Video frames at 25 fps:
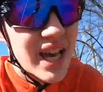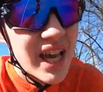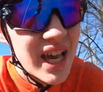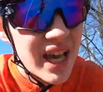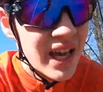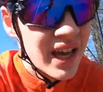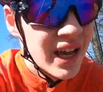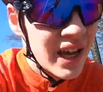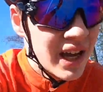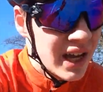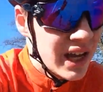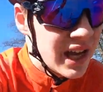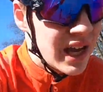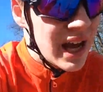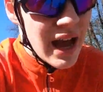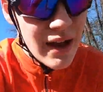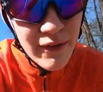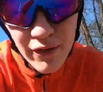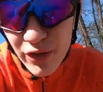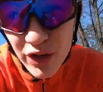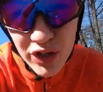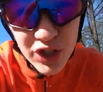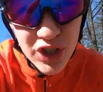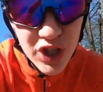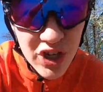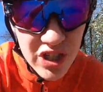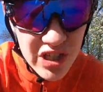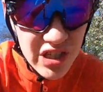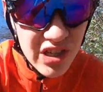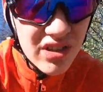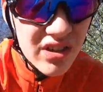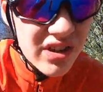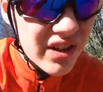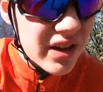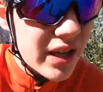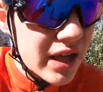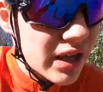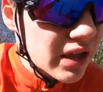I haven't got a jersey
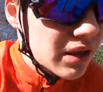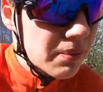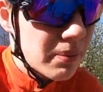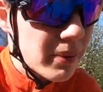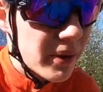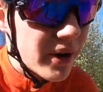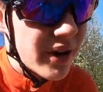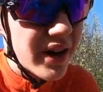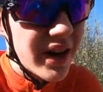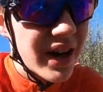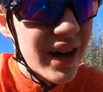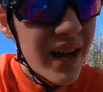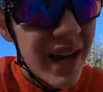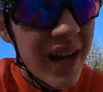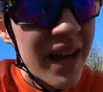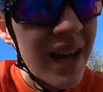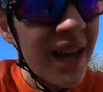underneath but